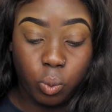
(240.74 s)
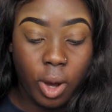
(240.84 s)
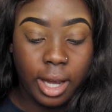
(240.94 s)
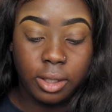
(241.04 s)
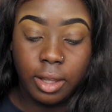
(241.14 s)

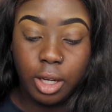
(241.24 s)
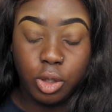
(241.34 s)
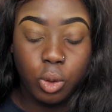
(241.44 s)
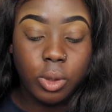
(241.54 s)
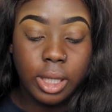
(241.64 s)
Why do they
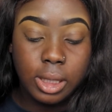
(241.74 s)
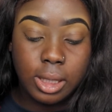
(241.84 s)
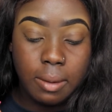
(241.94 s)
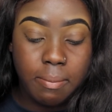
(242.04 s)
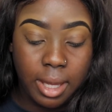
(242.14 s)
do this
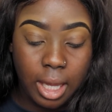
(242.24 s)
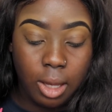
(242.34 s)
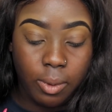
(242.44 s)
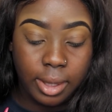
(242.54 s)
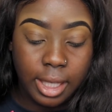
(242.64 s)
to
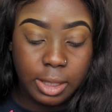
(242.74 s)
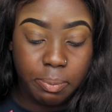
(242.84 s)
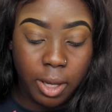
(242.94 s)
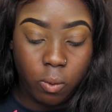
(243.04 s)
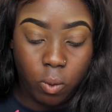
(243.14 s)
me with these
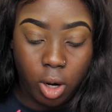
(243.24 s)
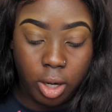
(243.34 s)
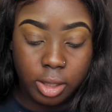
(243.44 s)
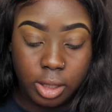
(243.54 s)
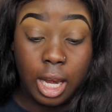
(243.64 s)
big
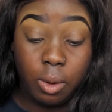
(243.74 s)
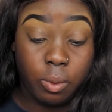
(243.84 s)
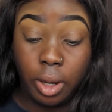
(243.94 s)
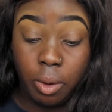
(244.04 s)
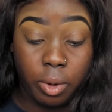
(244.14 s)
words?
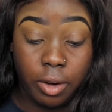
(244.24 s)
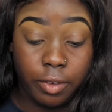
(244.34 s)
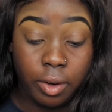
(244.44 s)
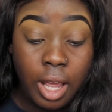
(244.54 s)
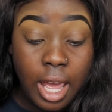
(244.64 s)
Anyway, whatever.